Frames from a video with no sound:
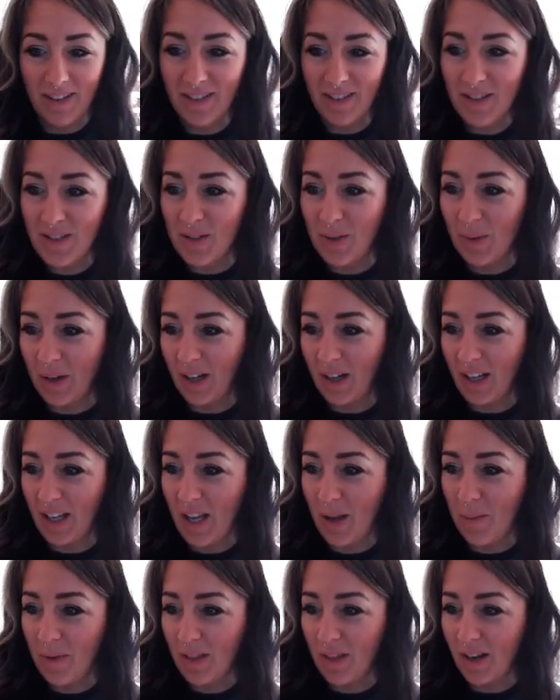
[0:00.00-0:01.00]
So we're going to
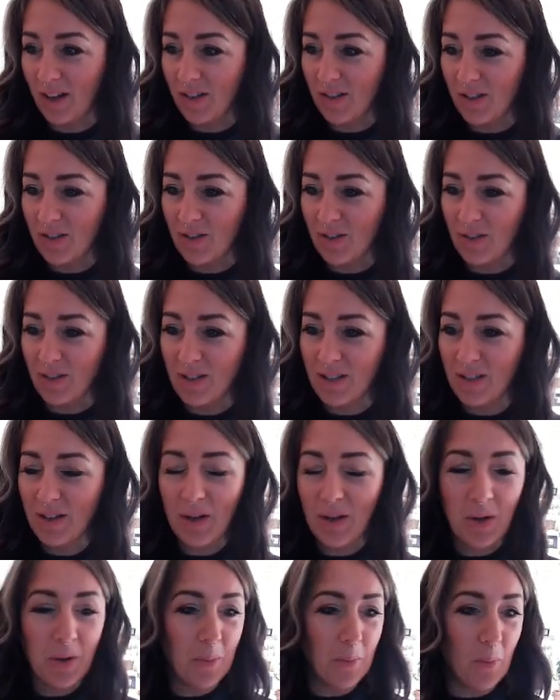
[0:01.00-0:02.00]
keep it there just so it's
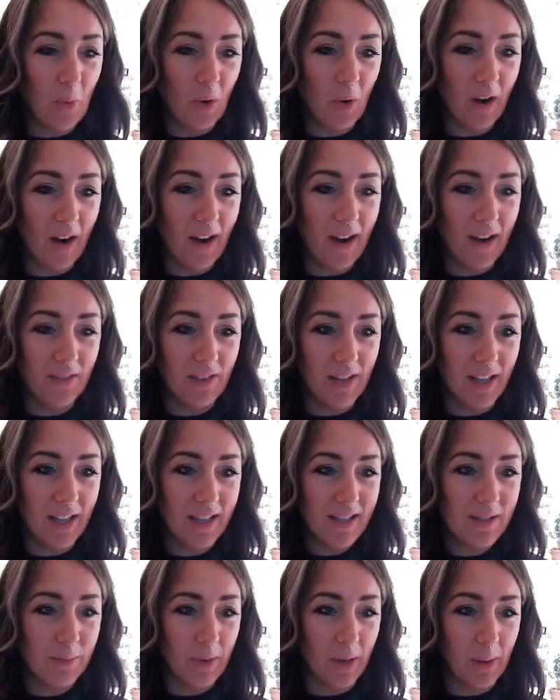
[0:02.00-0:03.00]
more
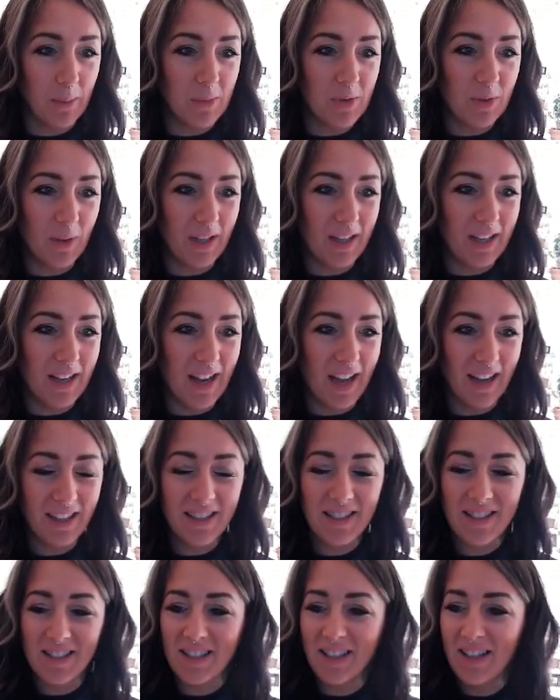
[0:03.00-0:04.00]
obvious what I'm doing
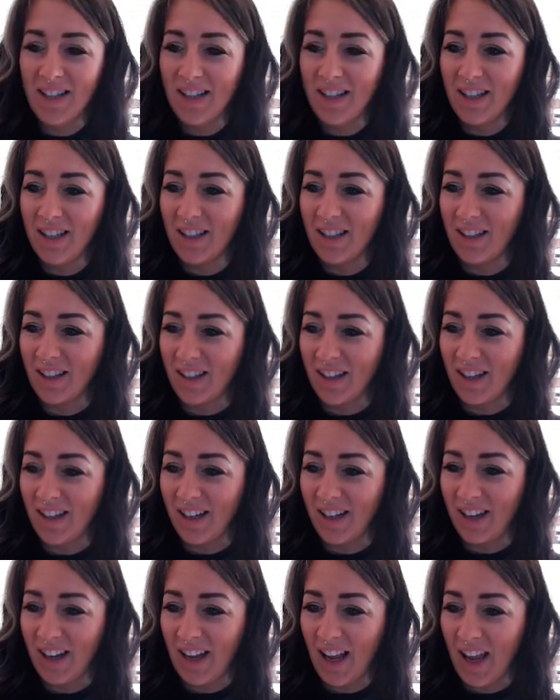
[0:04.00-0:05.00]
next. Click on
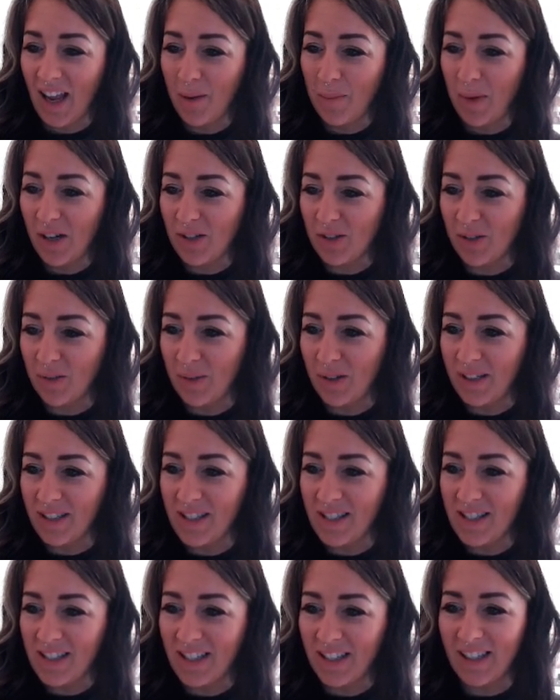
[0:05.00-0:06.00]
it again, make sure we can
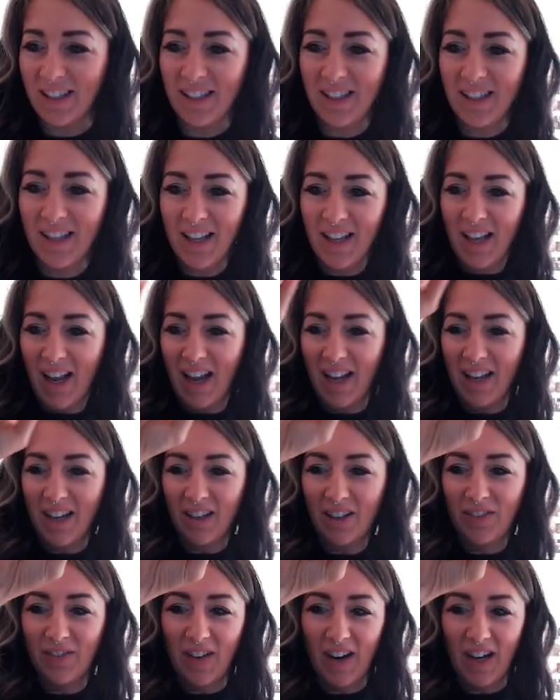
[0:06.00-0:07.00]
see it. And
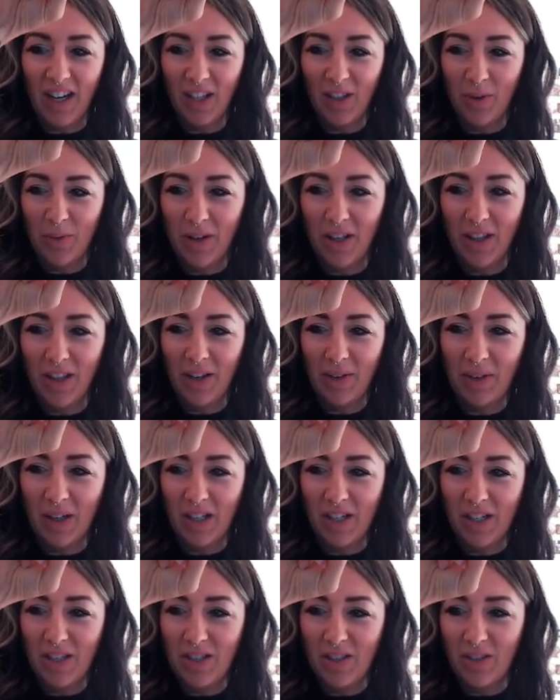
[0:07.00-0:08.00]
our final one that we're
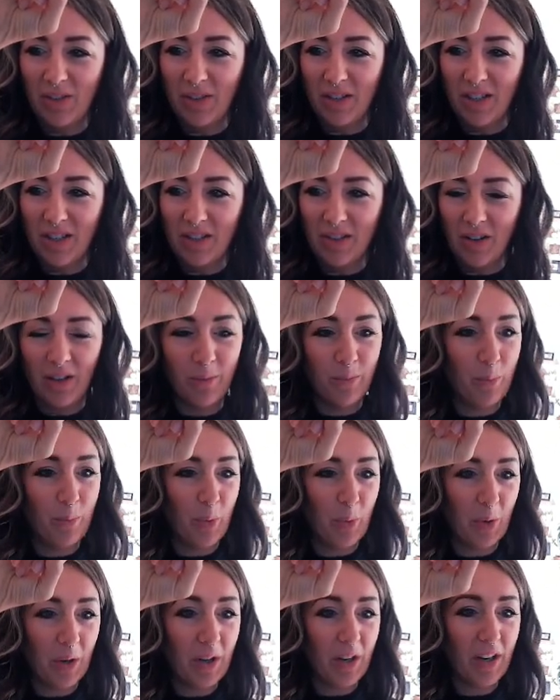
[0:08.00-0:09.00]
going to do is called
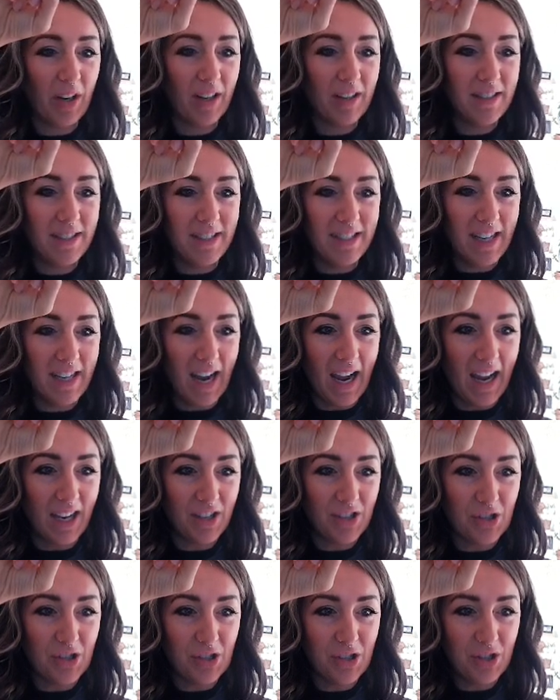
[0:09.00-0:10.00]
border
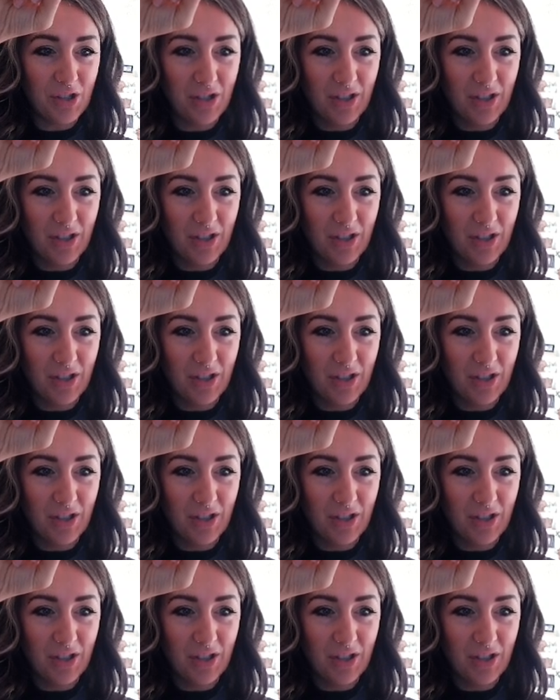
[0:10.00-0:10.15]
dash.